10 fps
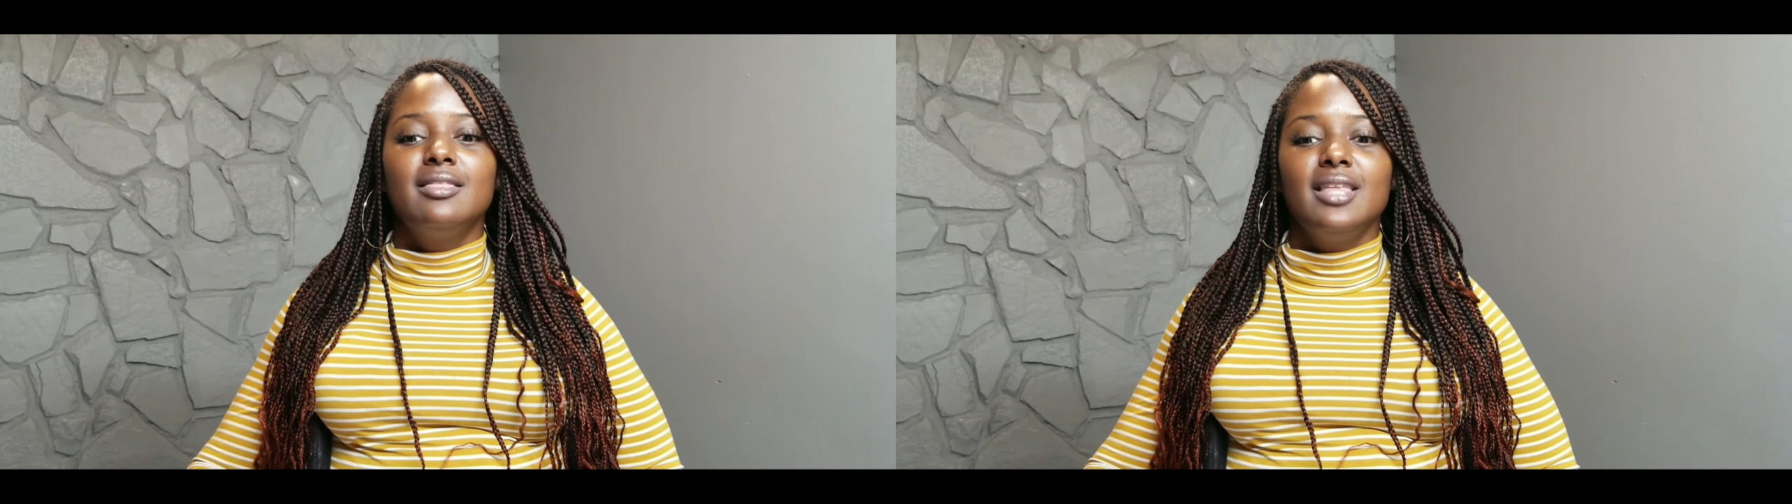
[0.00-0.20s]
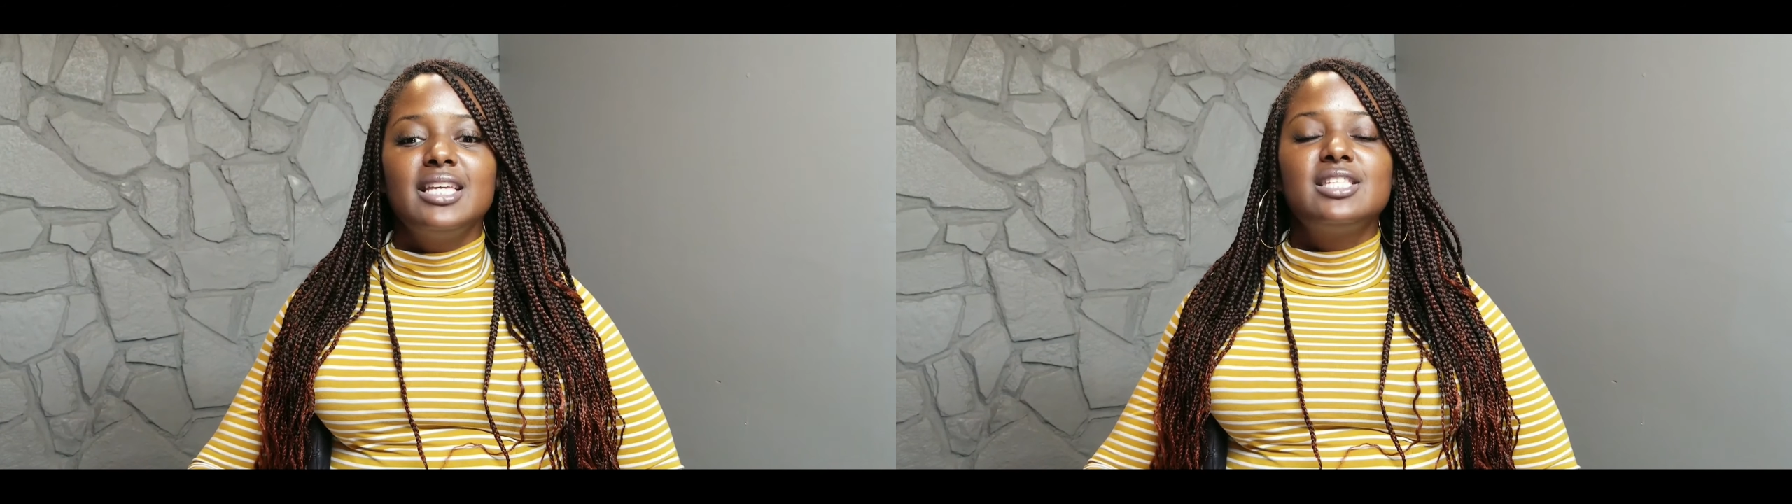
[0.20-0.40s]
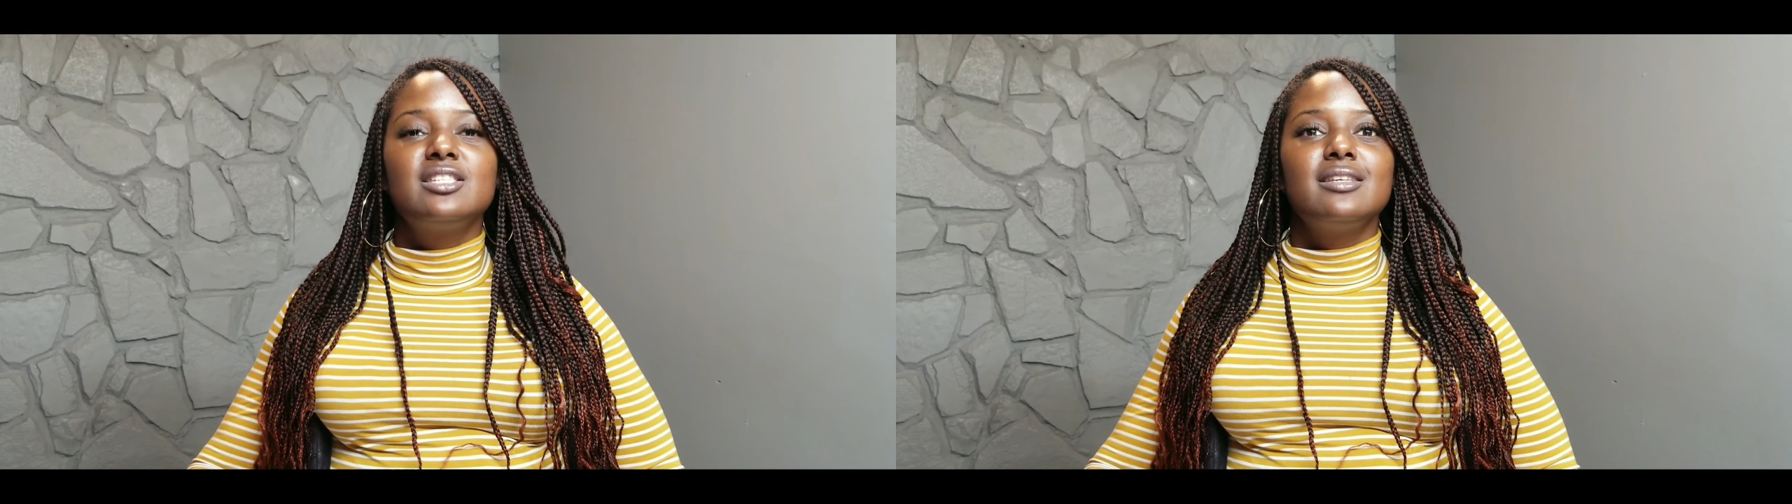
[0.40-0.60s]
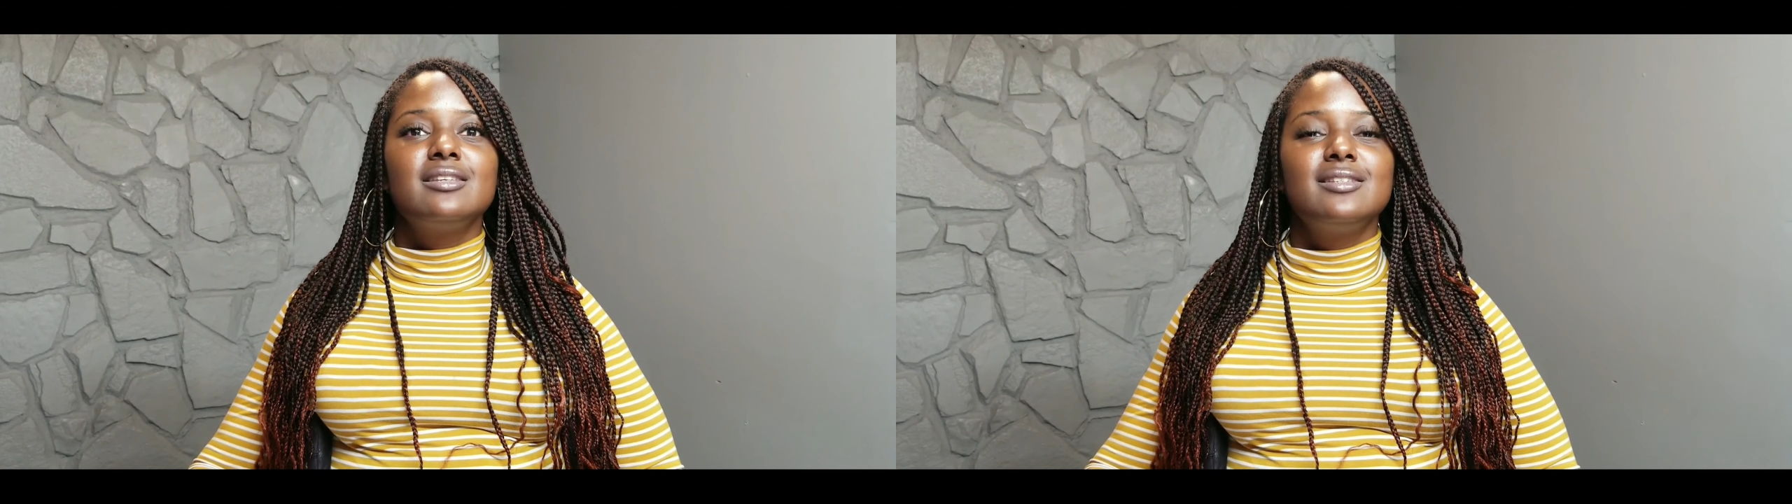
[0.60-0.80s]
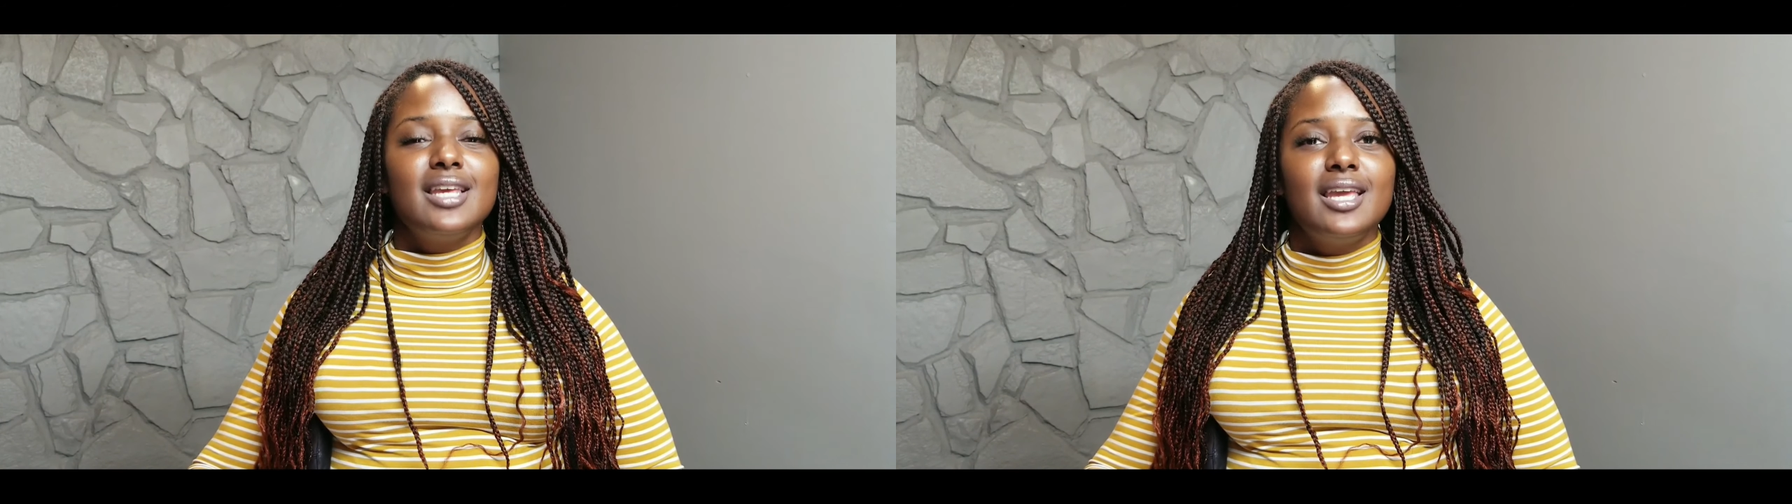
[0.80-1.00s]
this
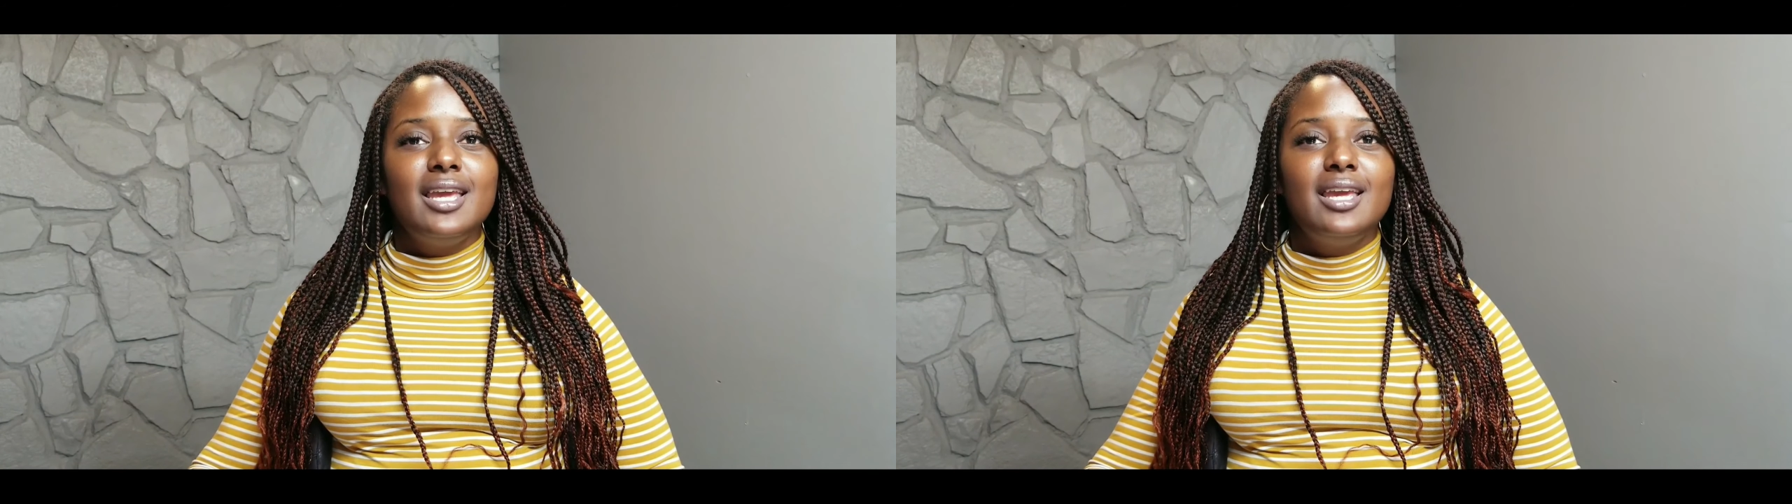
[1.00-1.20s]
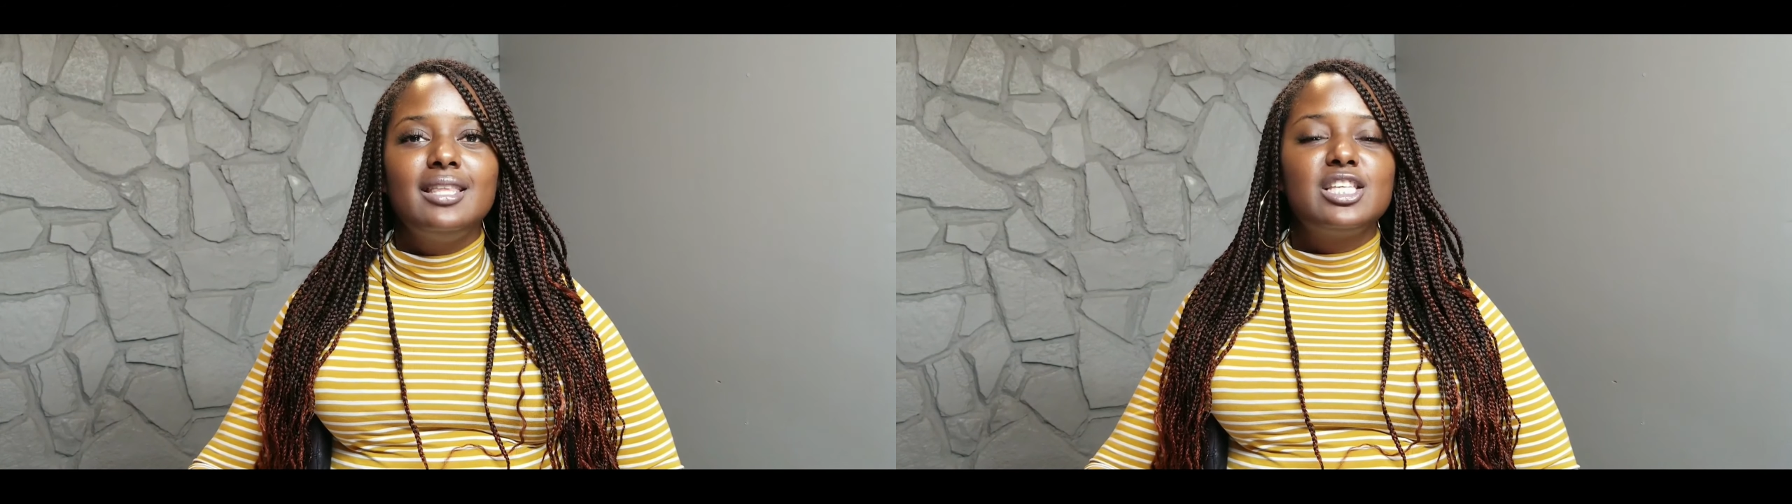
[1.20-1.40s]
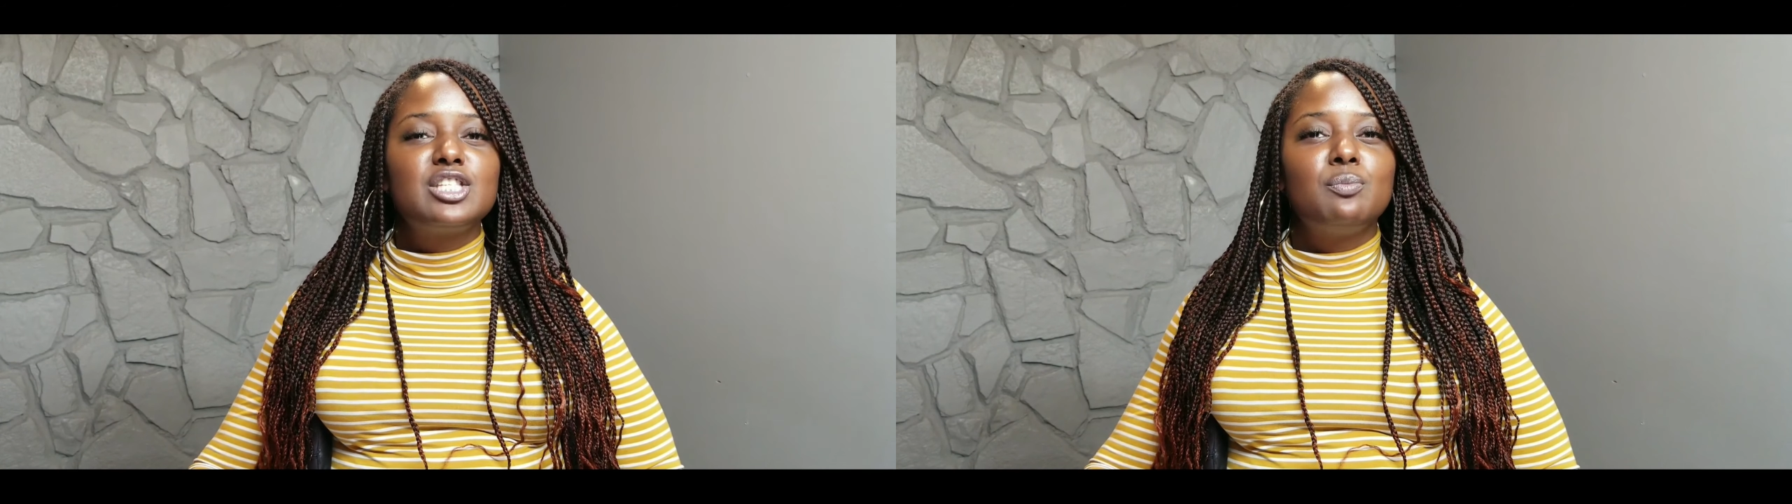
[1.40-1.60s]
tea, this